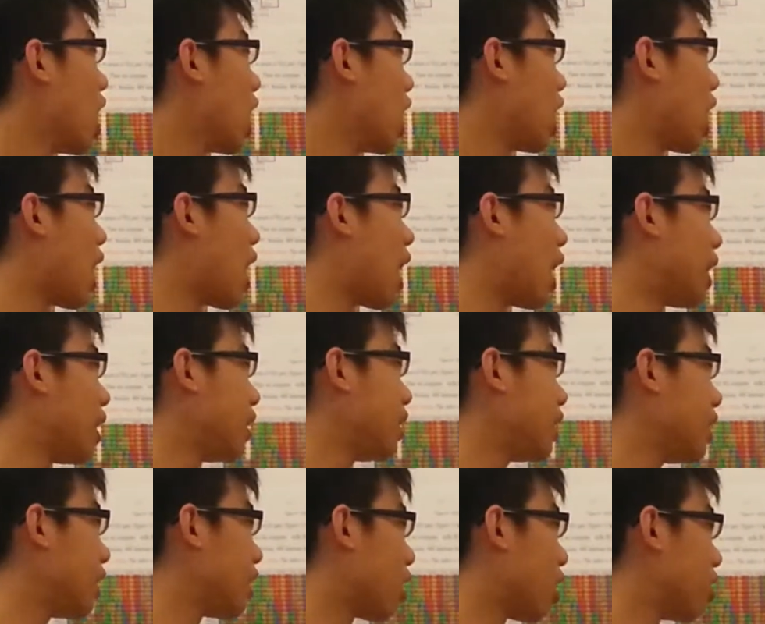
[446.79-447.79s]
a
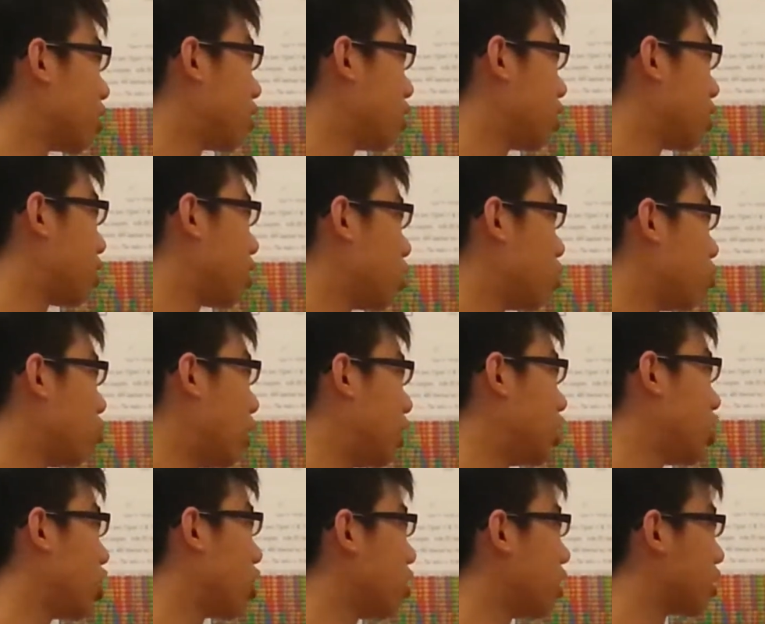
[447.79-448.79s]
highly inconsistent
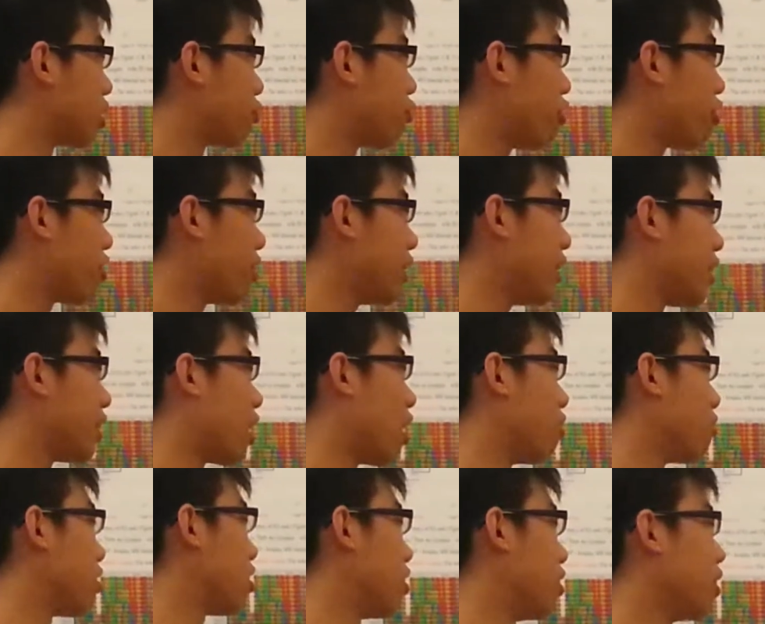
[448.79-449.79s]
ratio is frequently
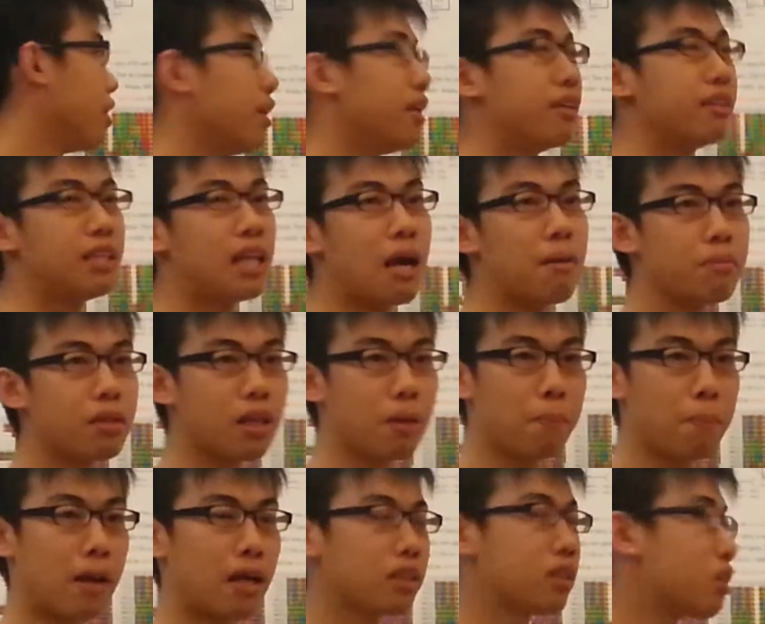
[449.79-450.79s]
encountered, namely the
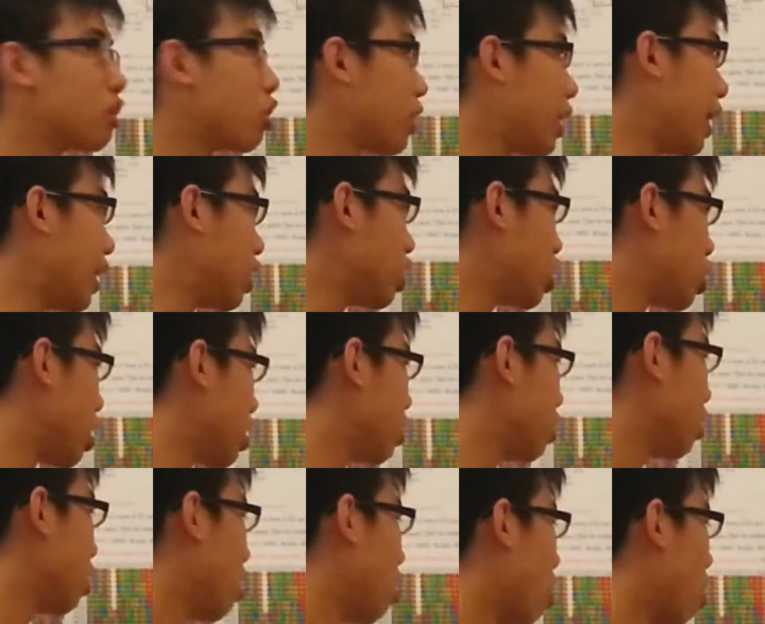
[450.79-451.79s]
best location
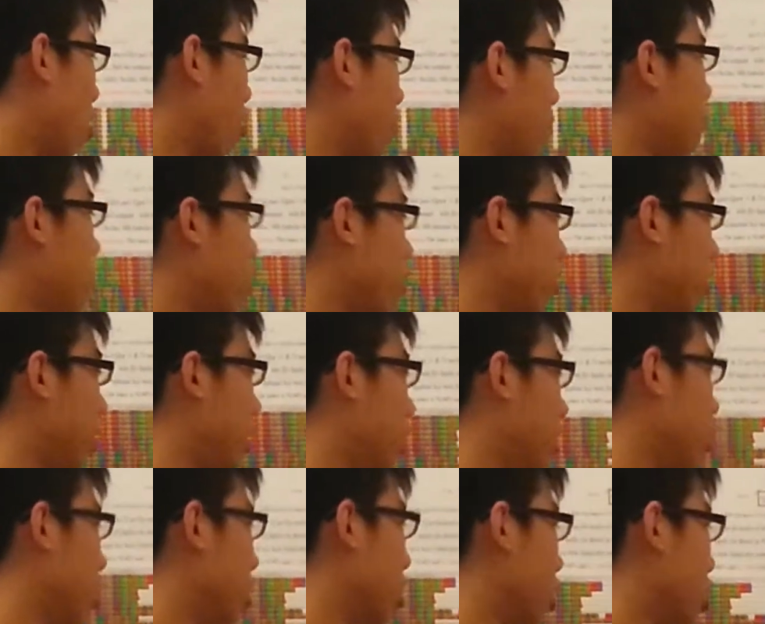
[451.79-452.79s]
of immunity.
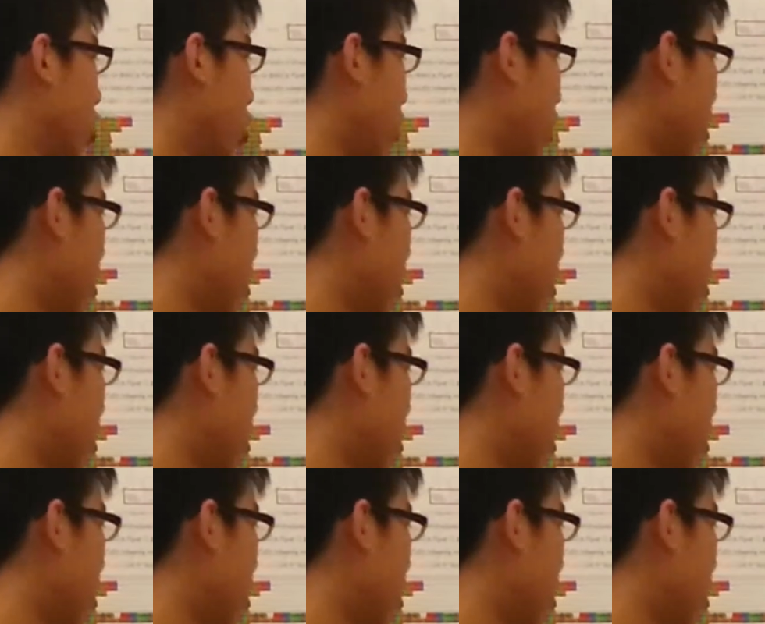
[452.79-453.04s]
So